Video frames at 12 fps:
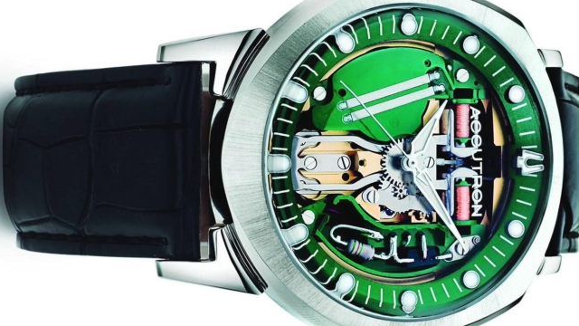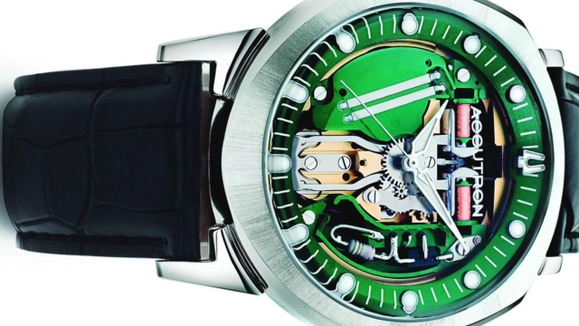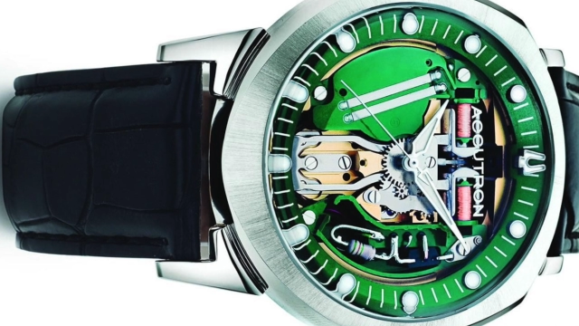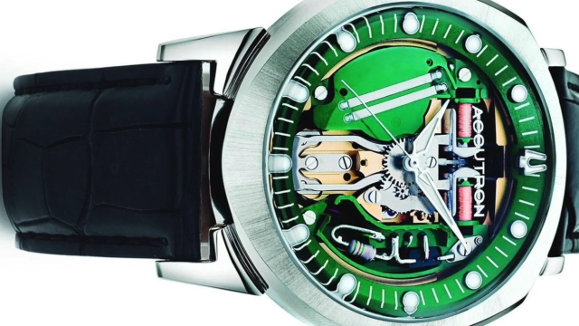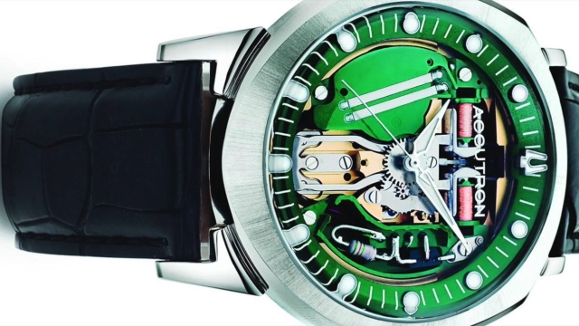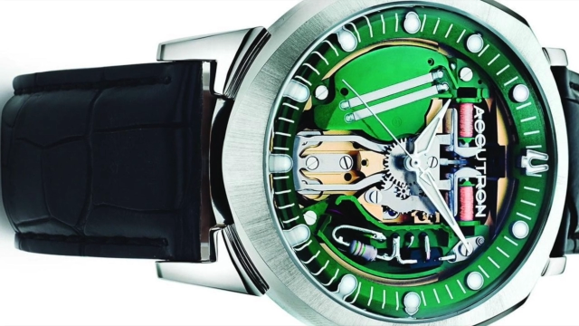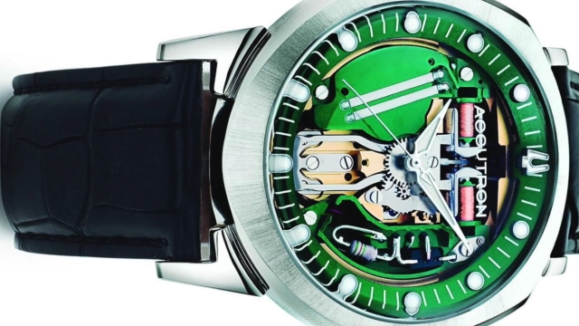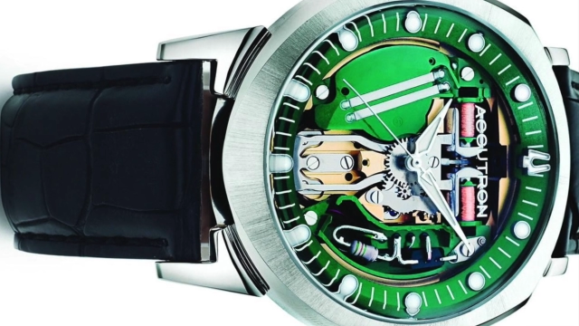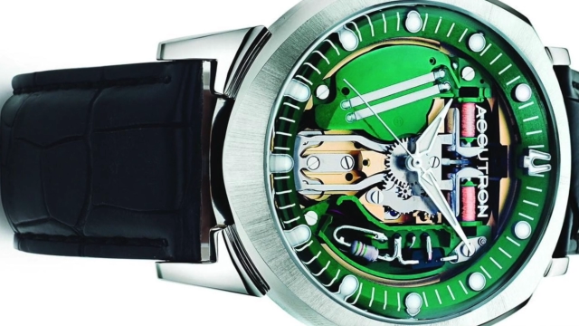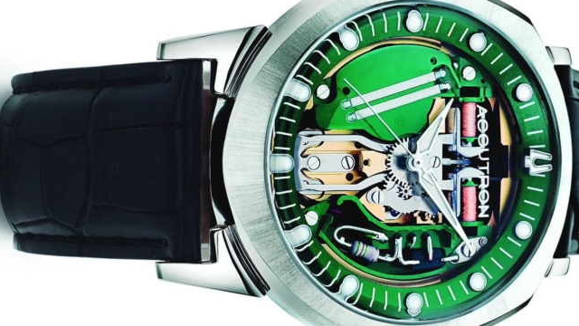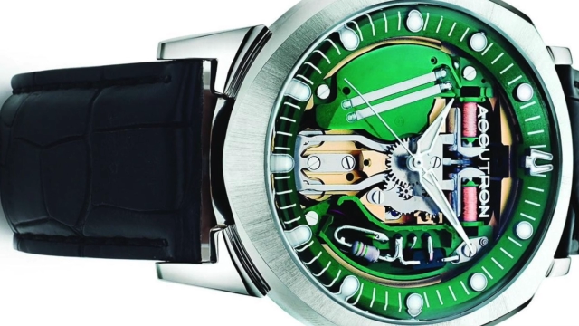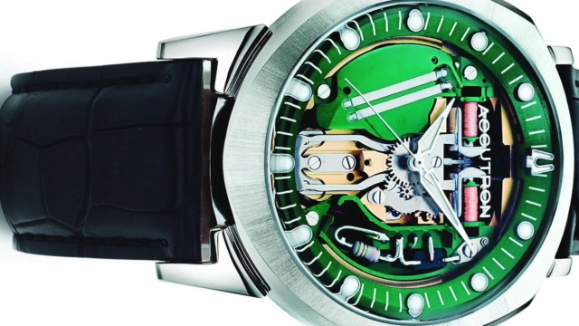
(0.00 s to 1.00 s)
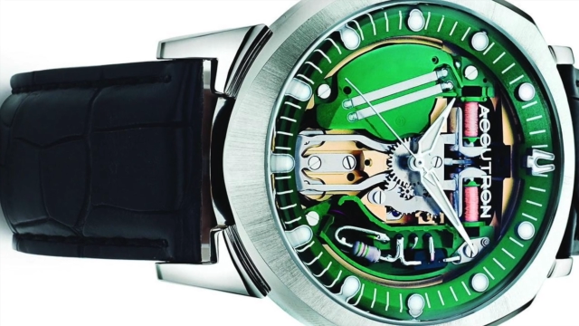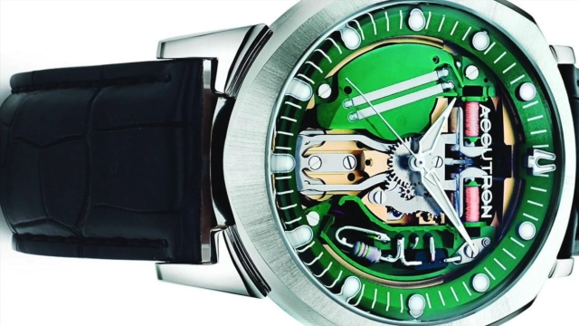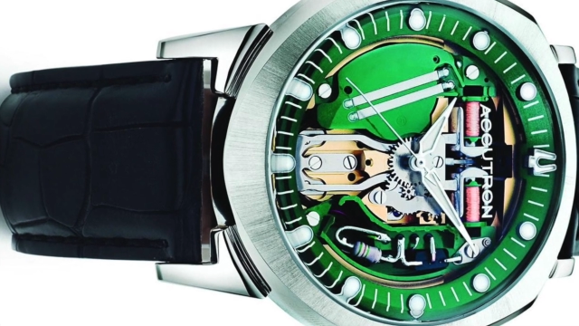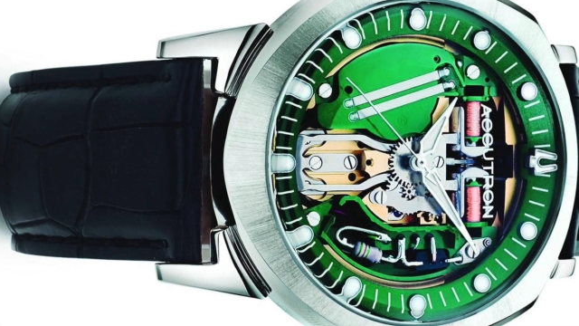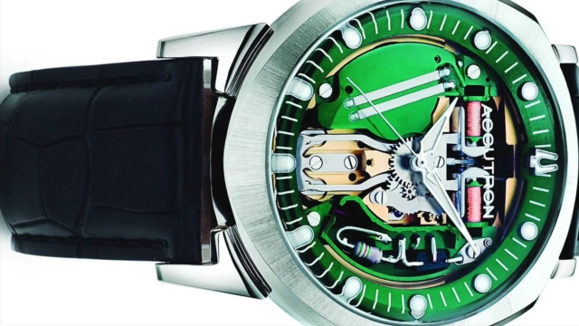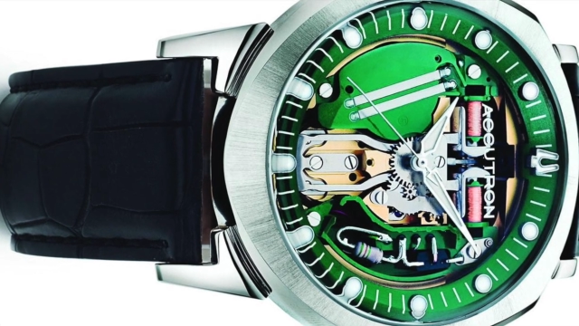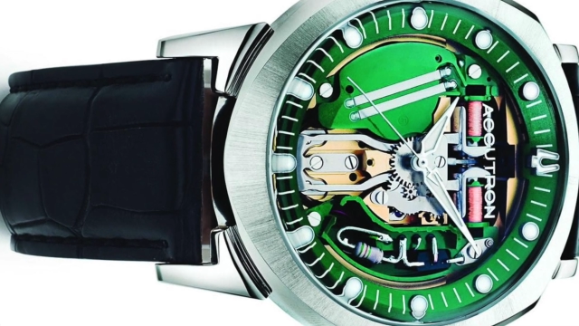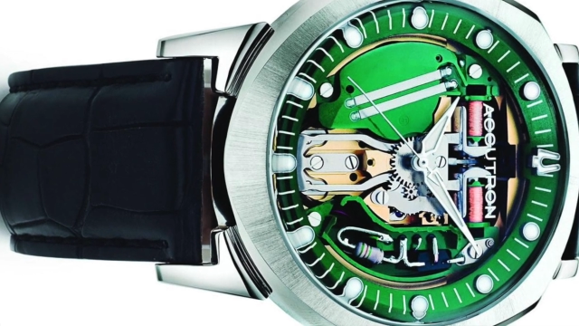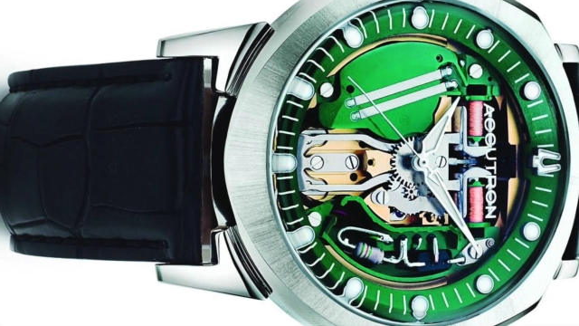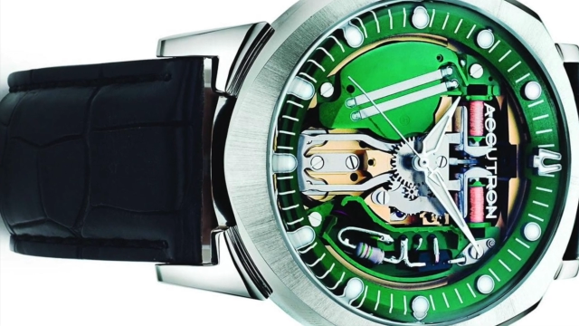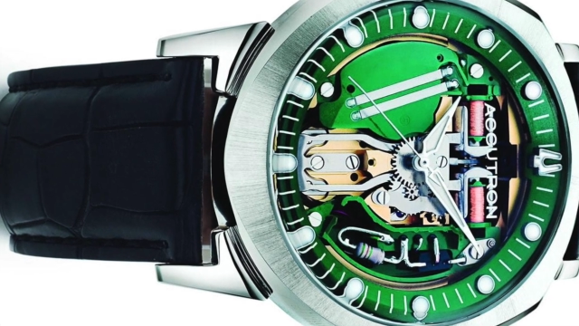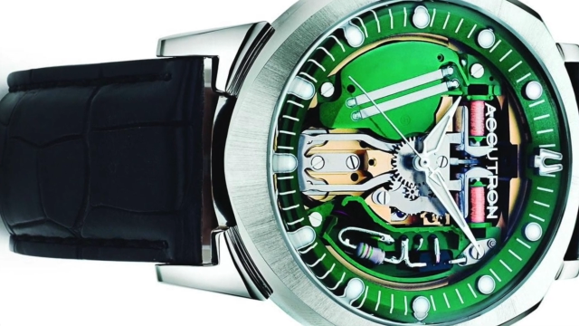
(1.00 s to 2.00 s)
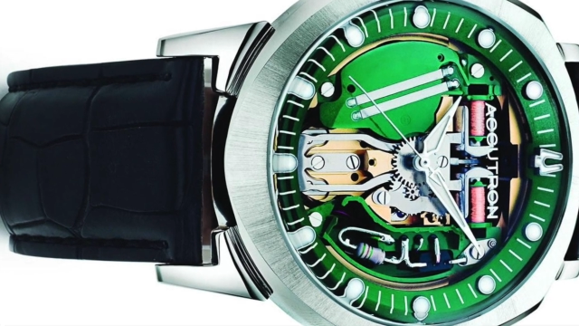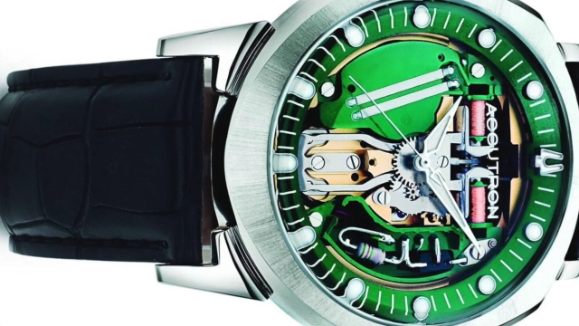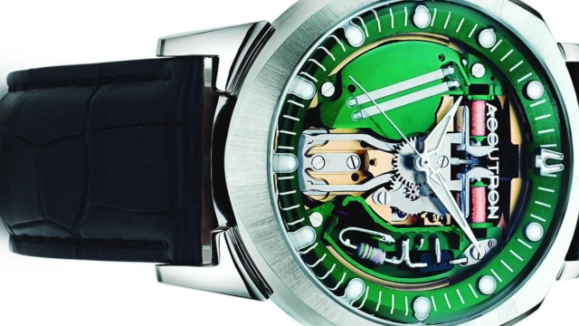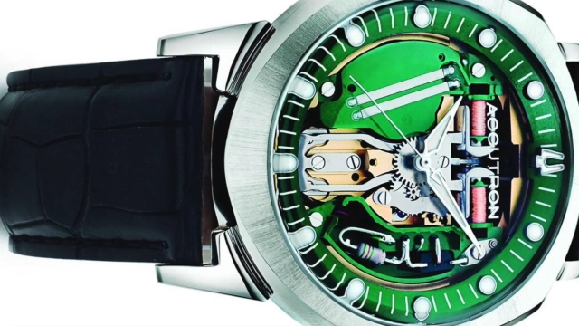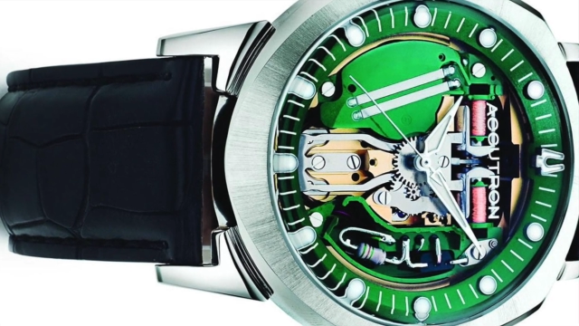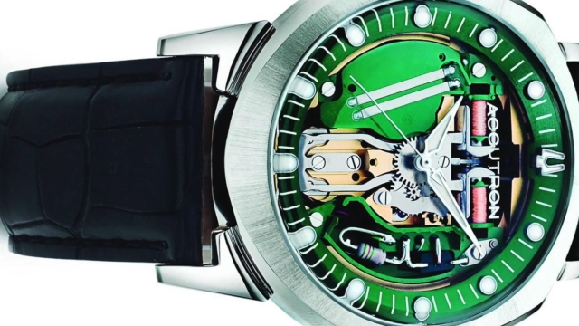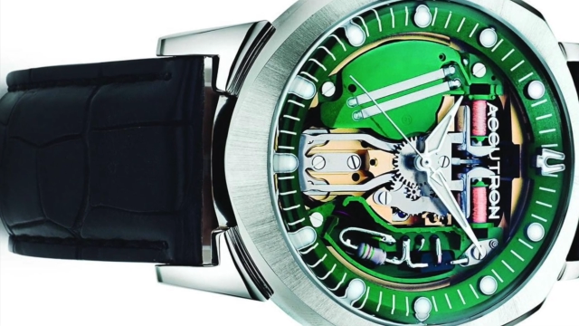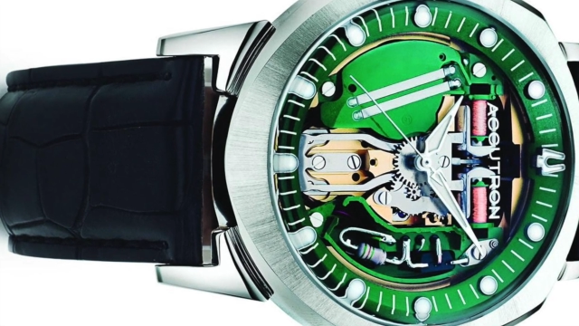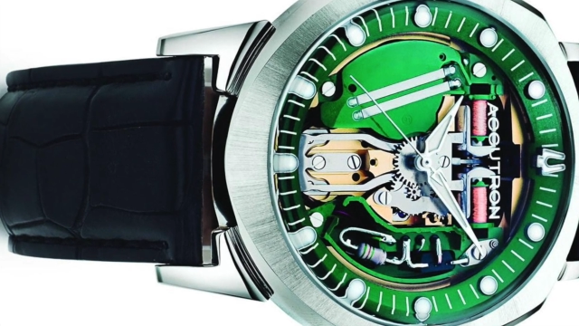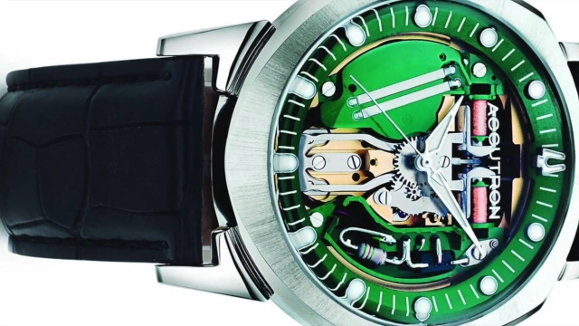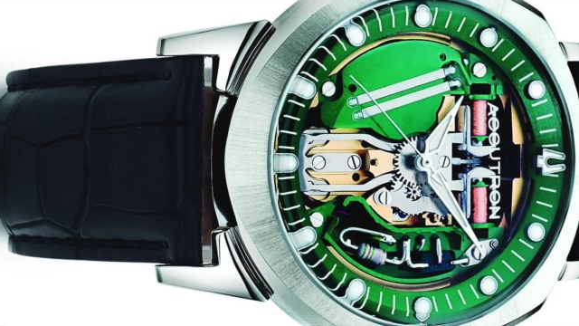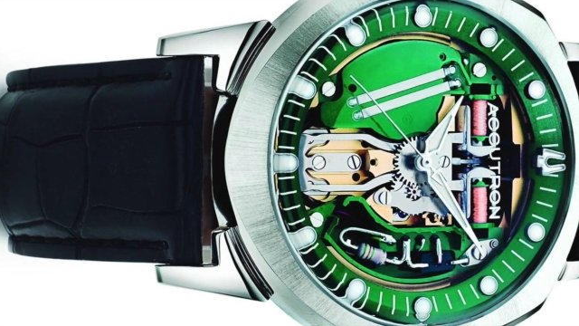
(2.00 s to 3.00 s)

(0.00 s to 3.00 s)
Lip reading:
Nobody's mouth can be seen.